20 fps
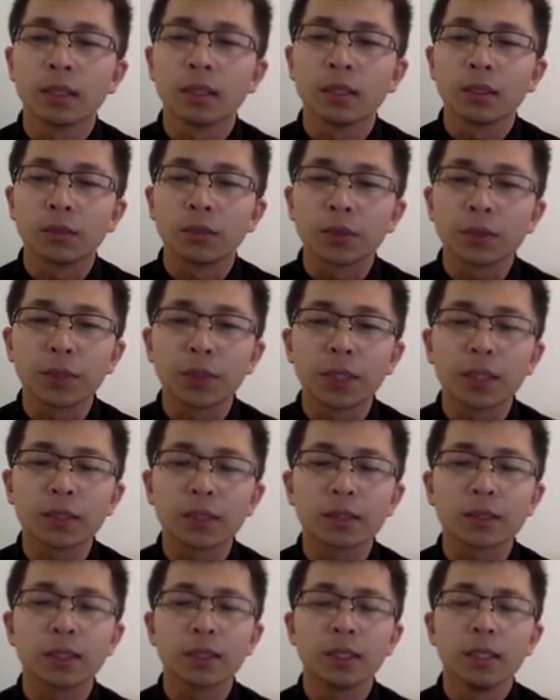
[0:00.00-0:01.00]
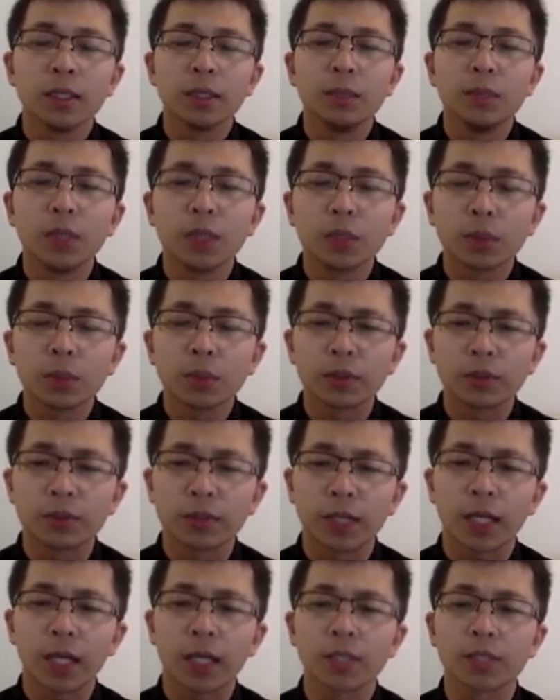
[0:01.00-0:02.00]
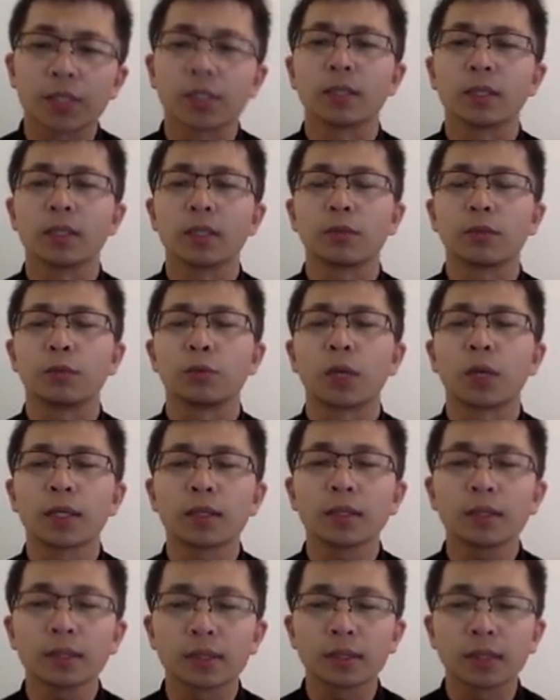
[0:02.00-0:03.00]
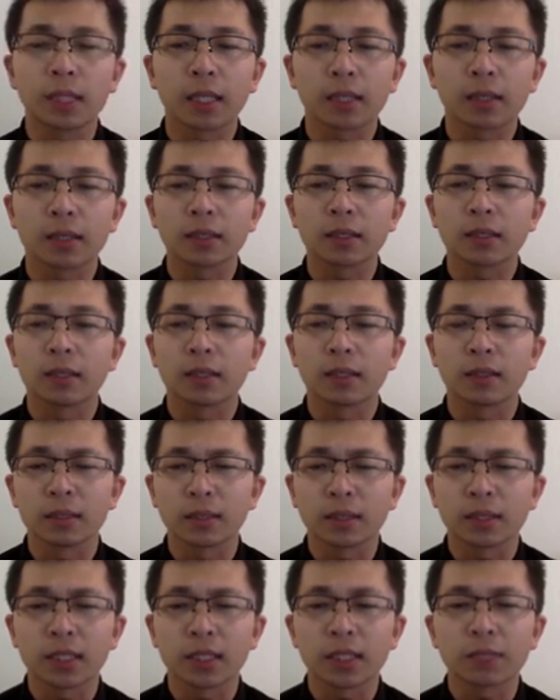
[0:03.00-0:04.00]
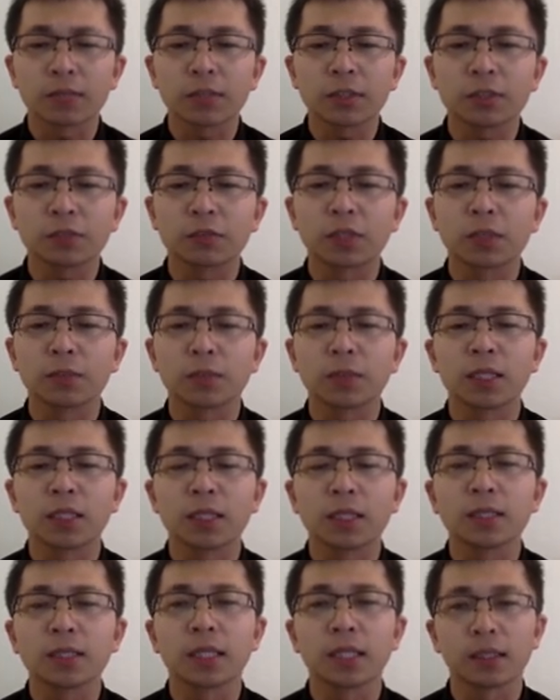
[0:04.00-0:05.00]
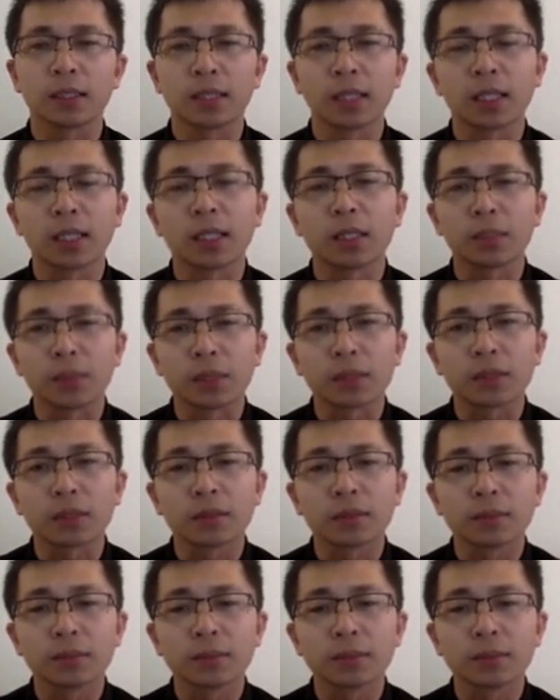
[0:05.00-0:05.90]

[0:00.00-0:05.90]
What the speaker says: which means minimal perfect hashing is rather static and it suffers from key set dynamics.